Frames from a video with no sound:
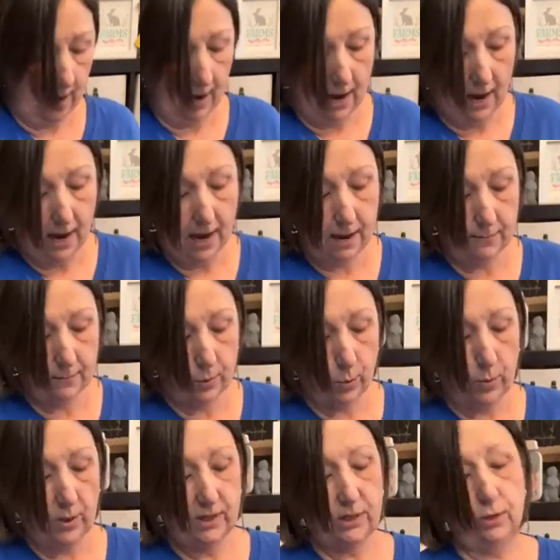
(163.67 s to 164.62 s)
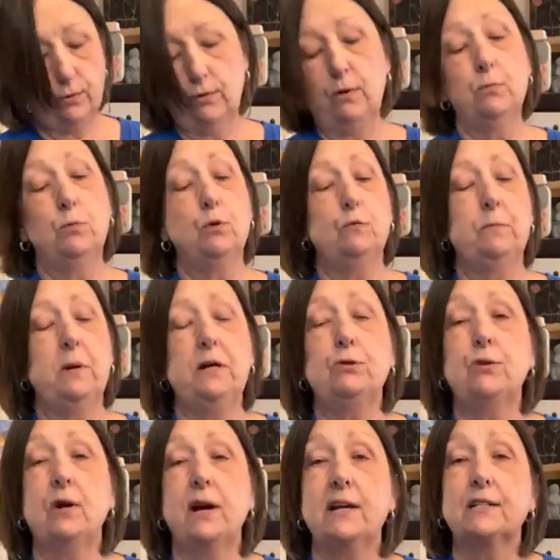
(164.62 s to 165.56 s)
I am going to remove my
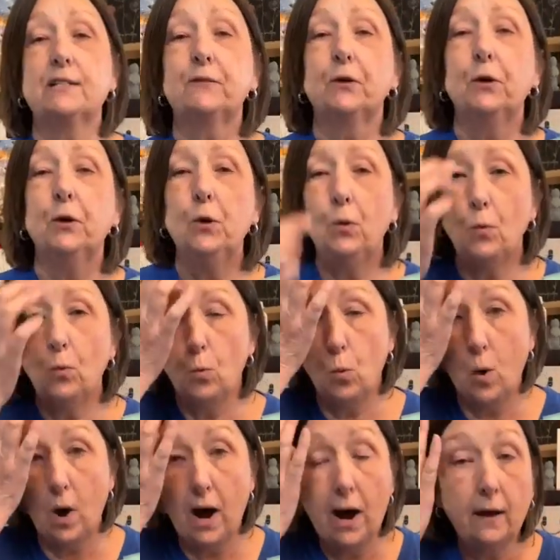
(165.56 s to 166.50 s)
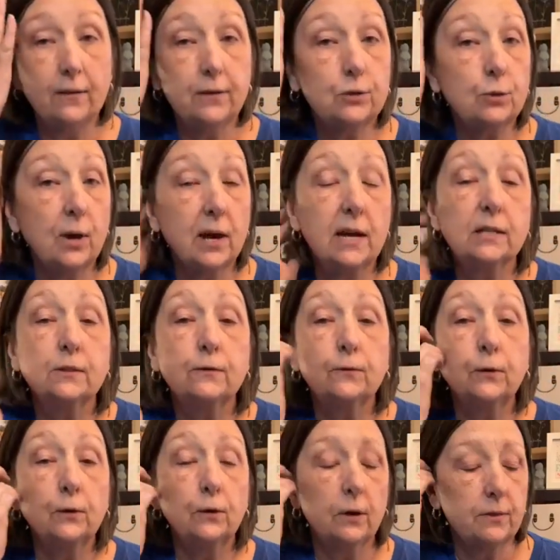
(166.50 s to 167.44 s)
transfer while
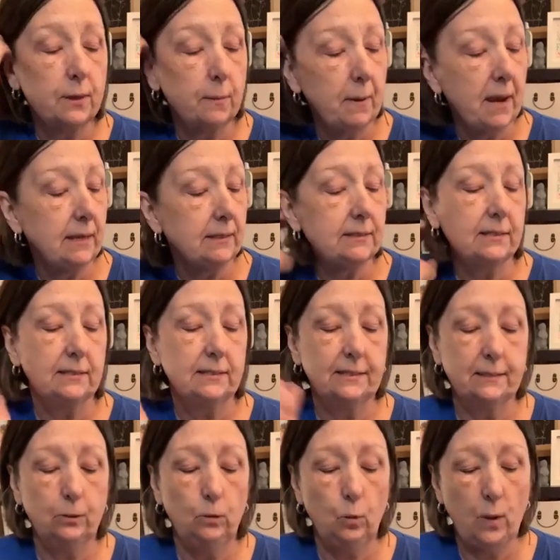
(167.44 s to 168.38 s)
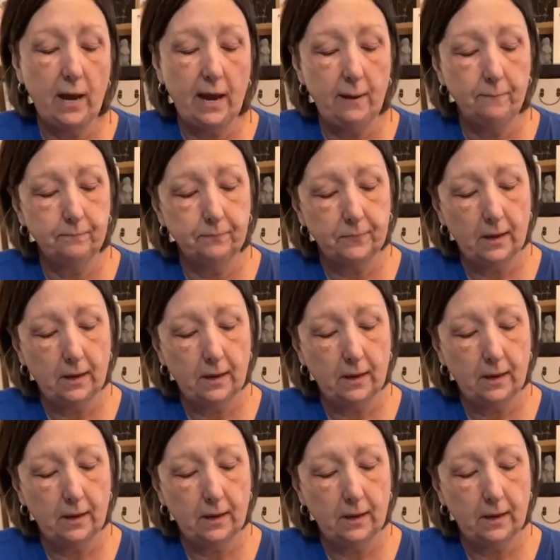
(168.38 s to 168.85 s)
the paste is still wet.